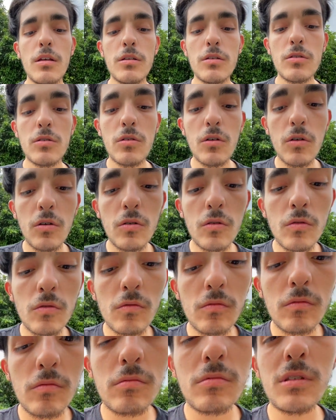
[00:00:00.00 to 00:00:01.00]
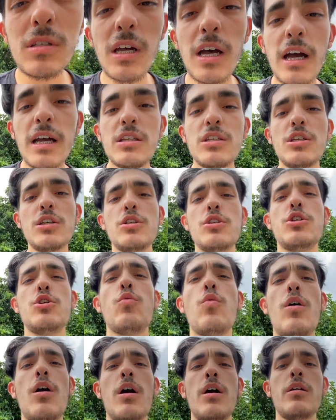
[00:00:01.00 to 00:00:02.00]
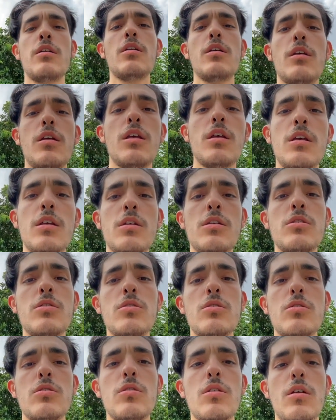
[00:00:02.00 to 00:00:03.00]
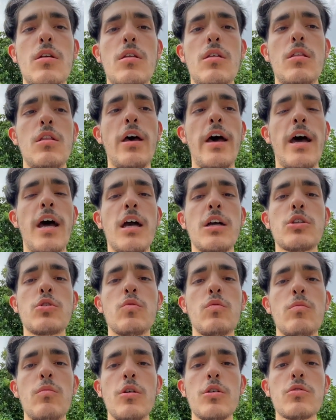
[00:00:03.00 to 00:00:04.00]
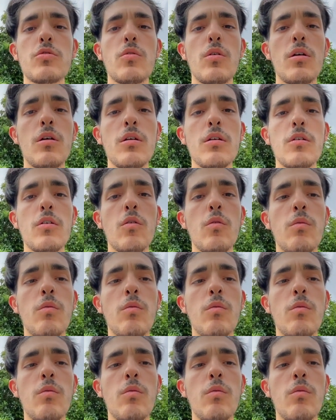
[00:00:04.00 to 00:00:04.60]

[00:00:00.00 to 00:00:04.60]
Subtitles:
So Tai Chi Chuan is the actual martial art,